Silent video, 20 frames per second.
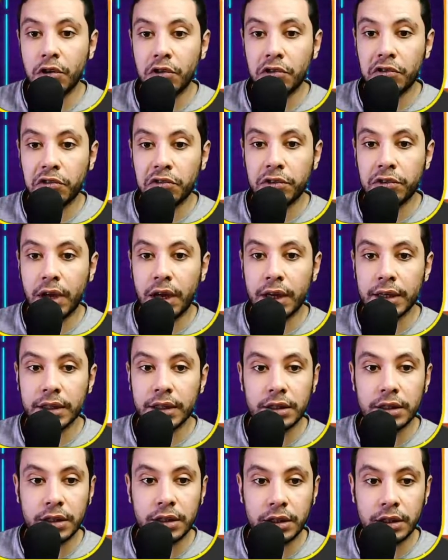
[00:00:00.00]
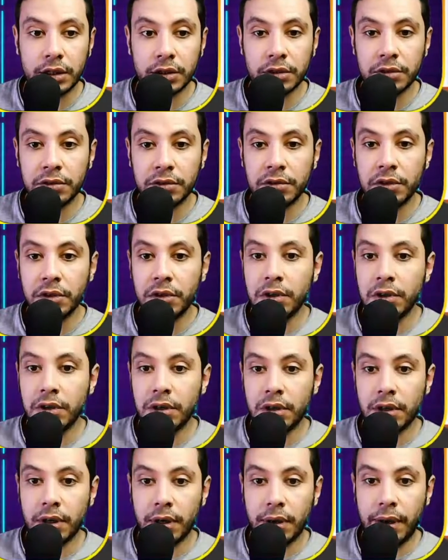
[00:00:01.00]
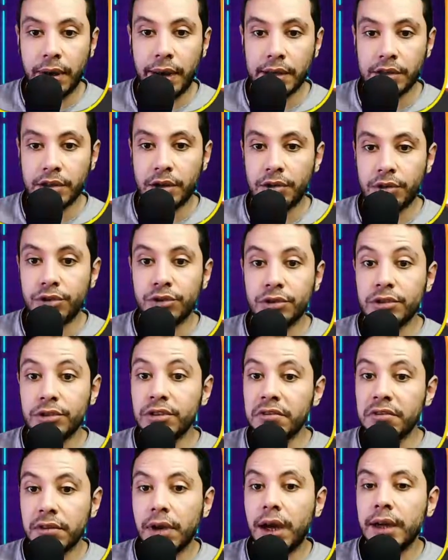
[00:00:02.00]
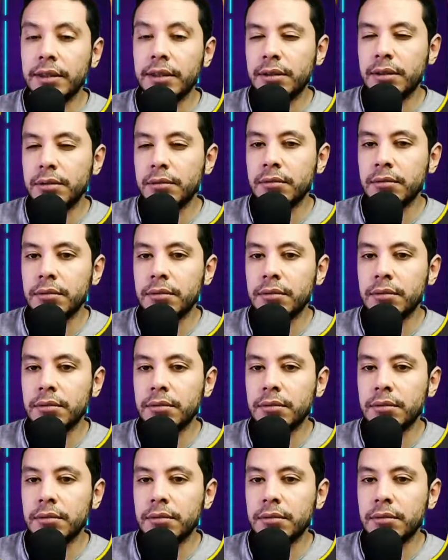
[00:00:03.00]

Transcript: flight here uh, as a return flight.